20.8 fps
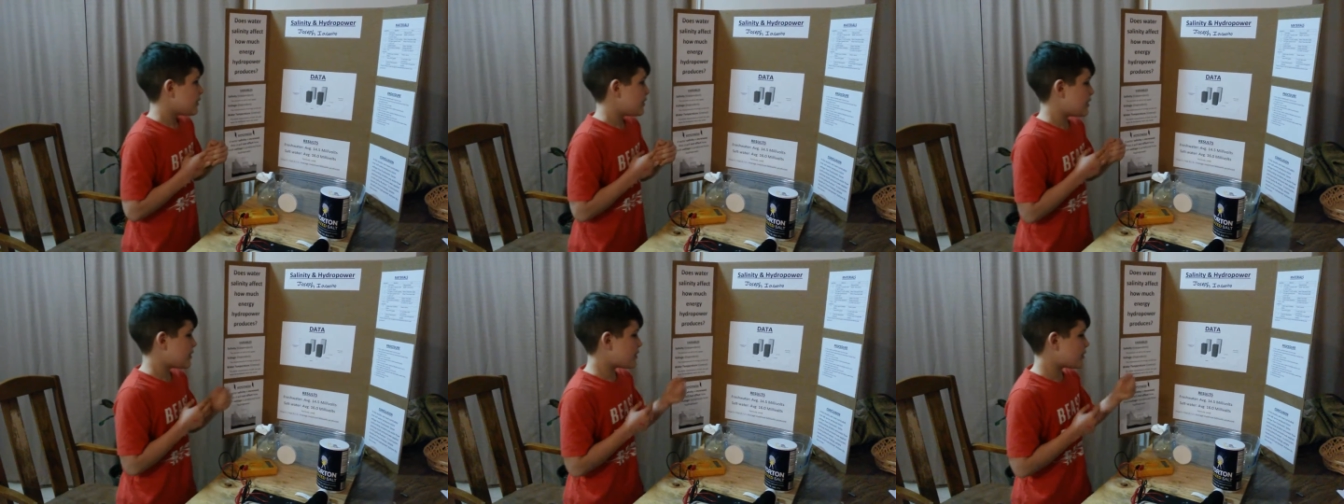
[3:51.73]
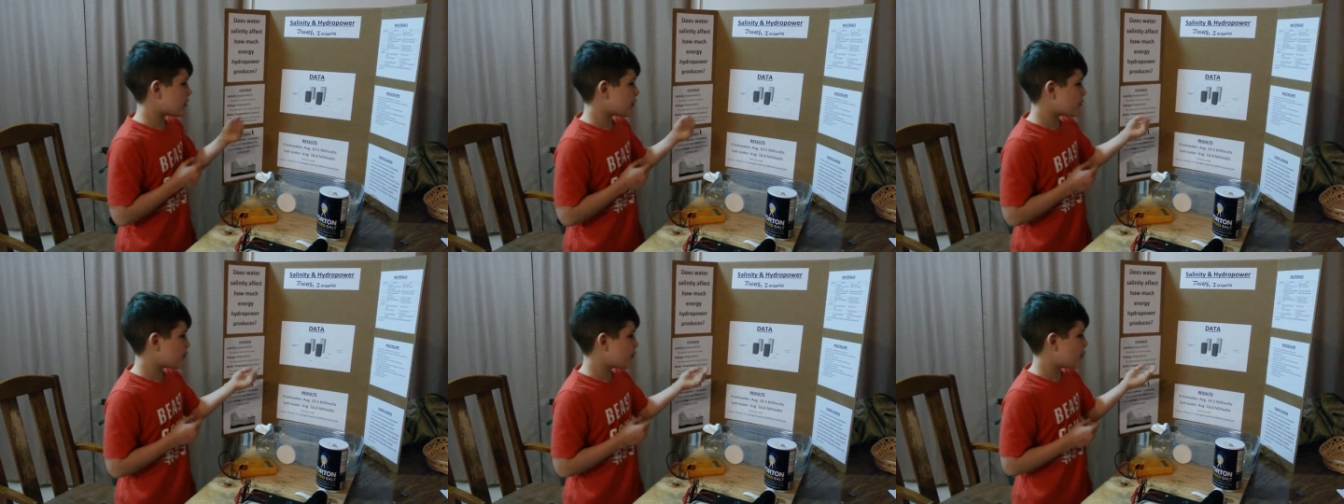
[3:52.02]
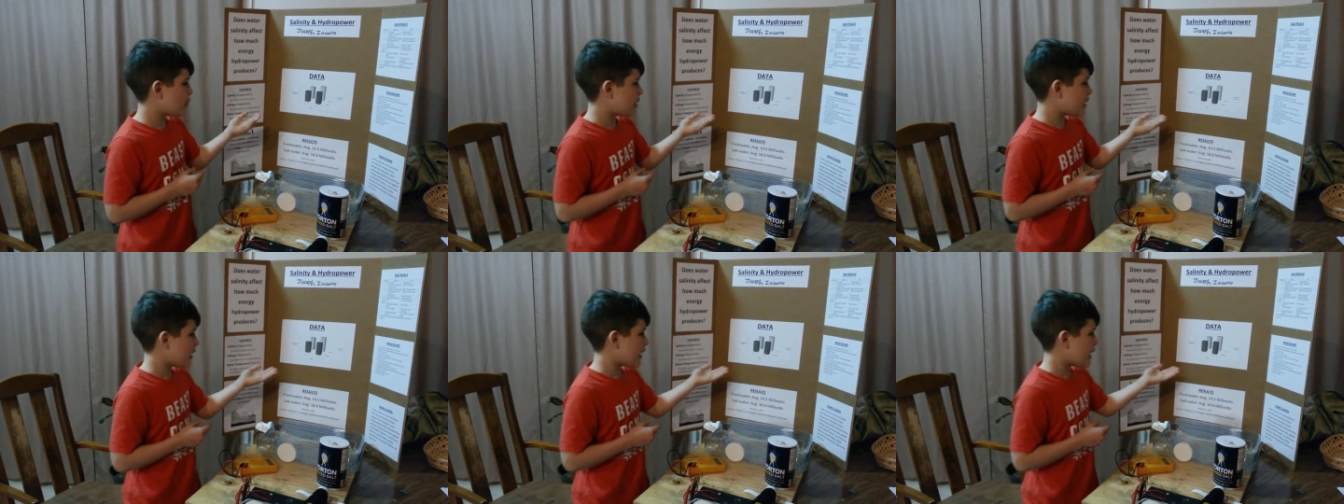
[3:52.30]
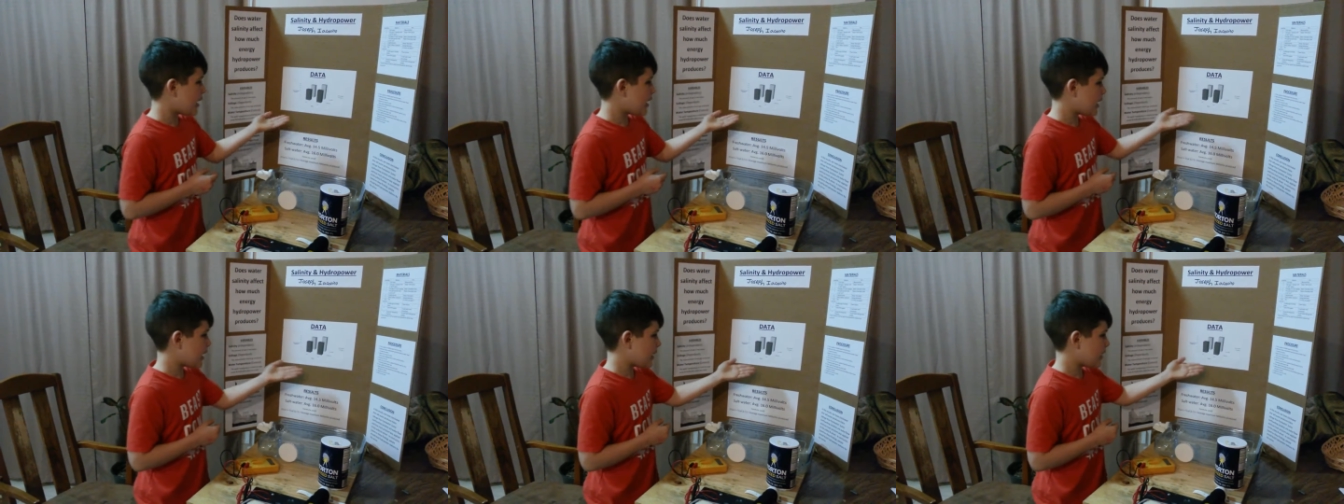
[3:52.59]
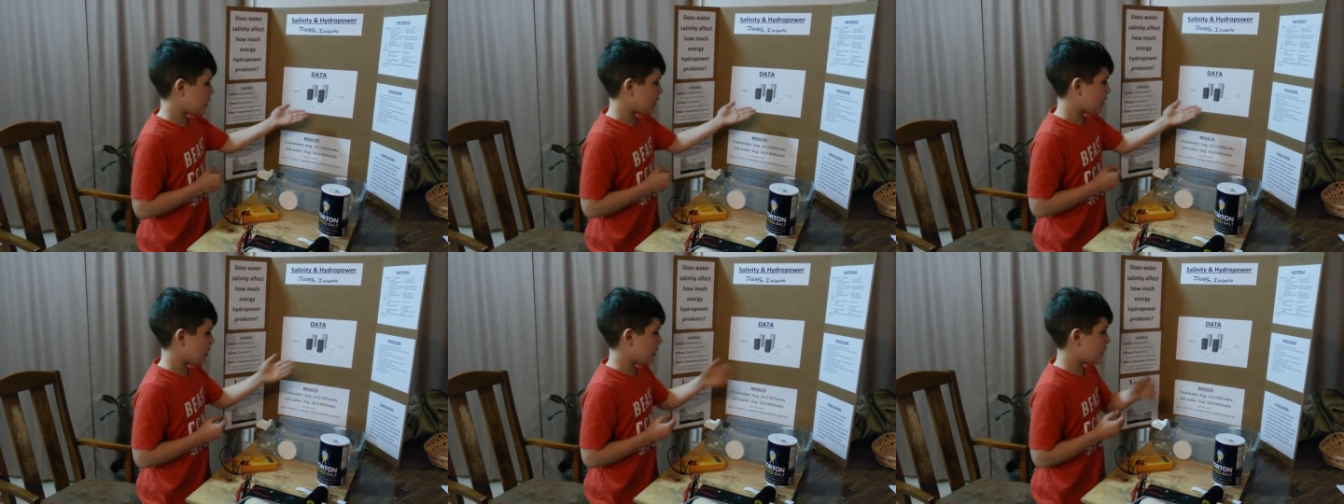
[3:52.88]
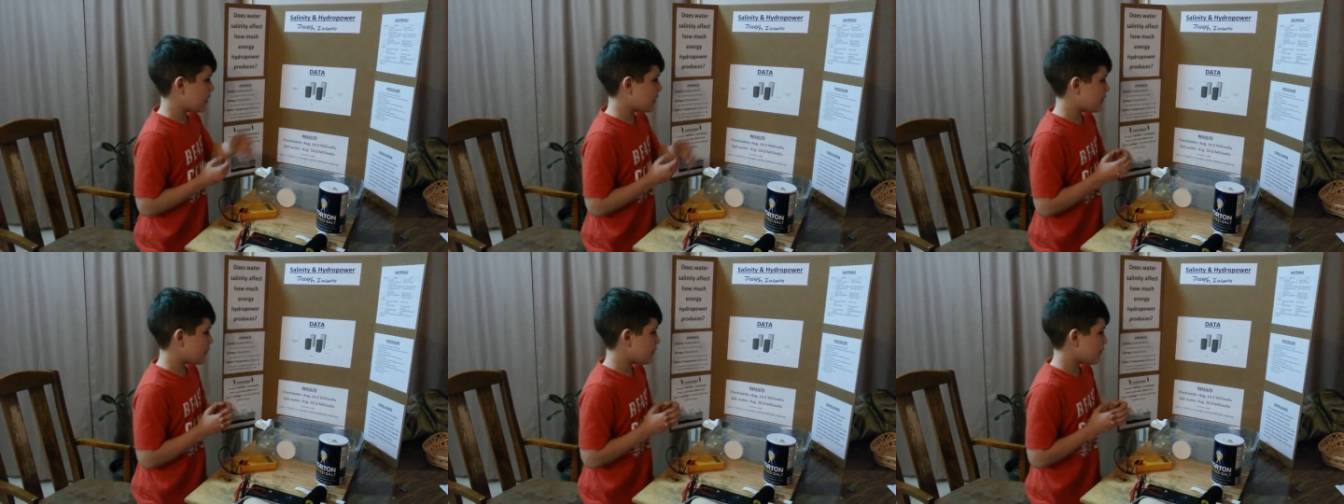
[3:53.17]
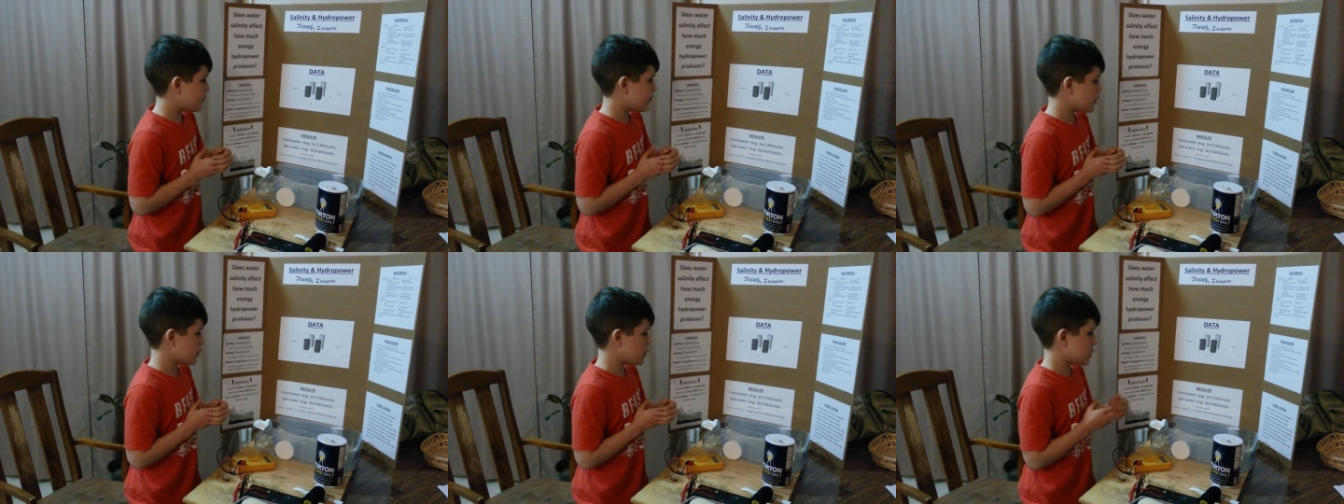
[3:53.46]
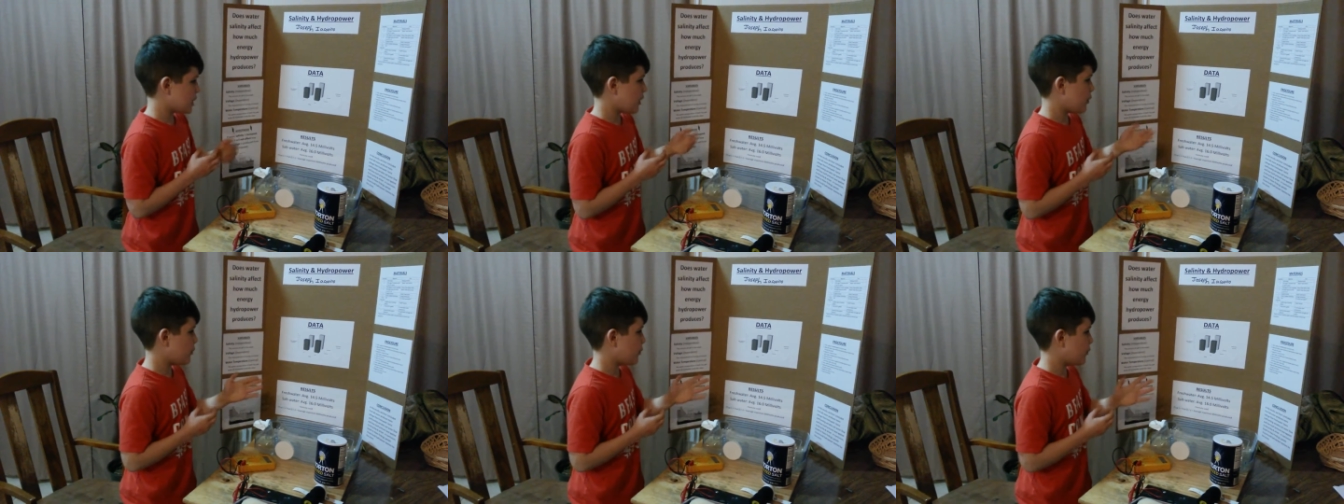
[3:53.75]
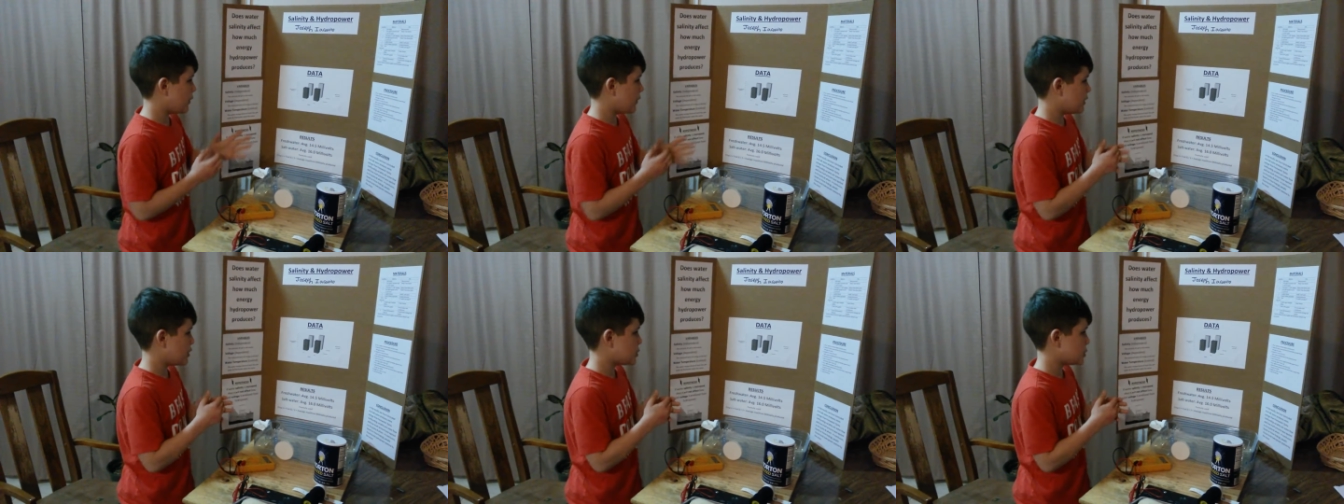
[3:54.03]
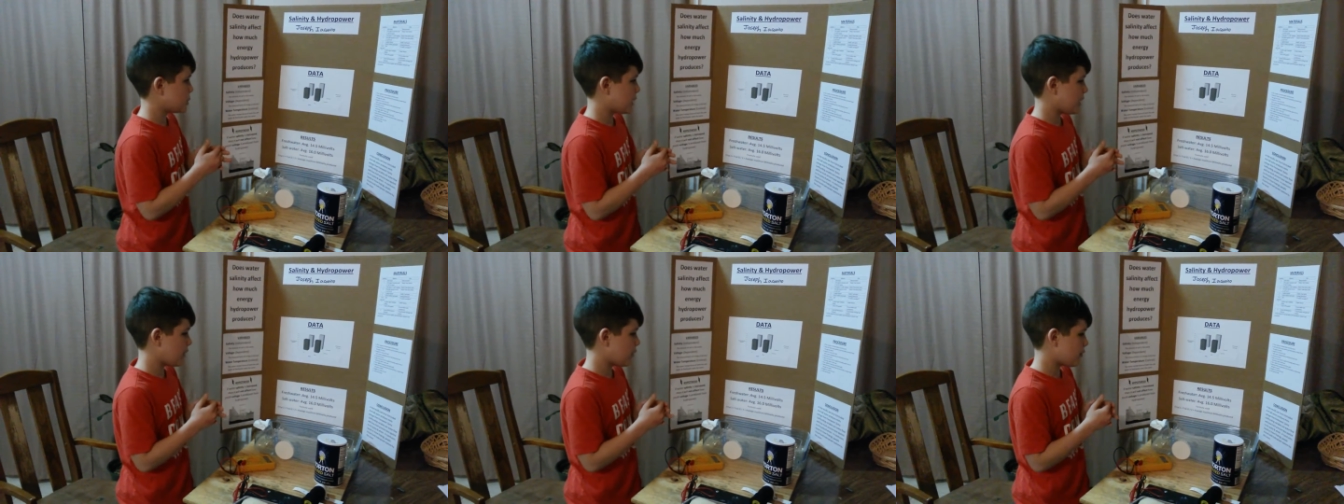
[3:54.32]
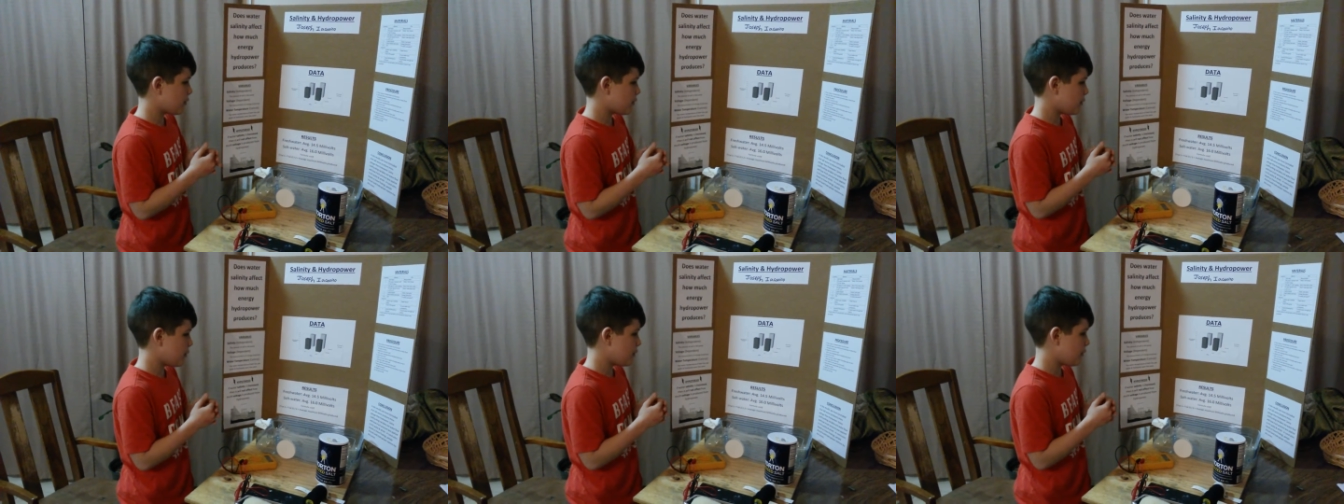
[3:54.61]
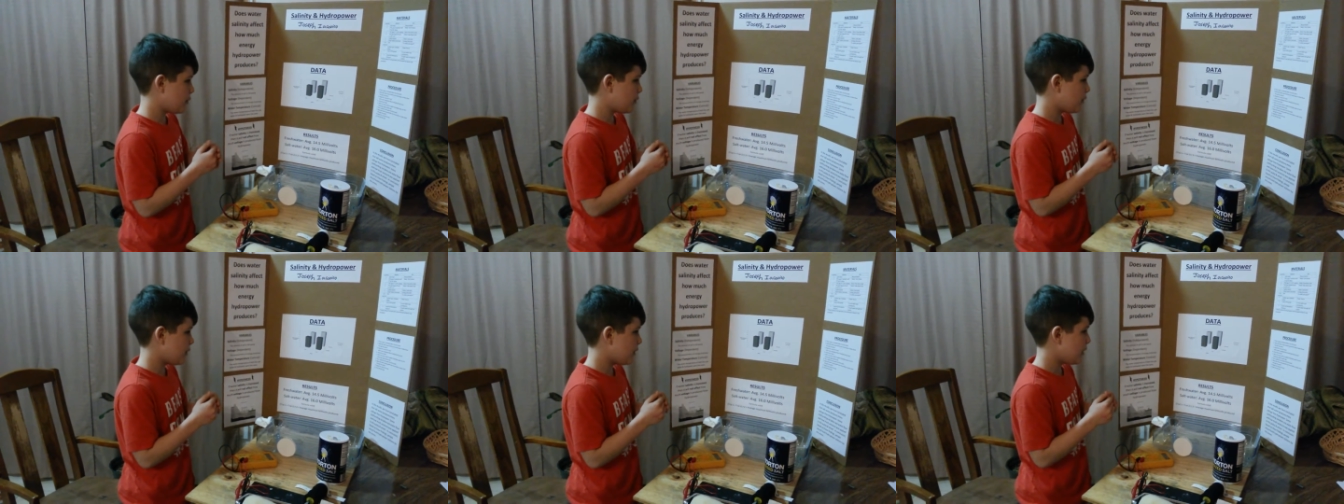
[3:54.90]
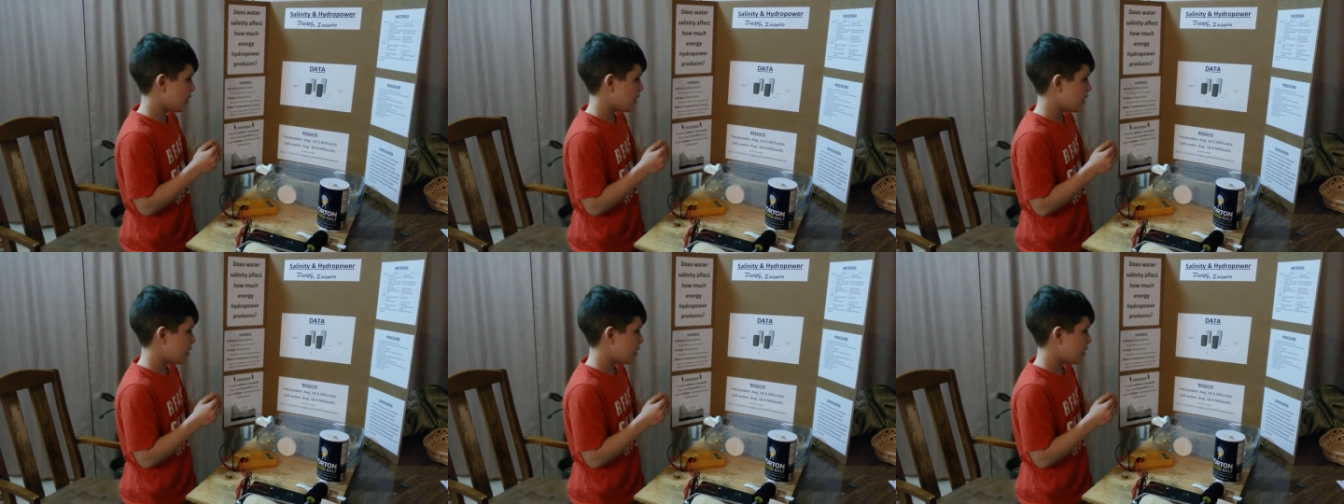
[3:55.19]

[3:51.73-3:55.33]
This is what I got for trial 1 and trial 2.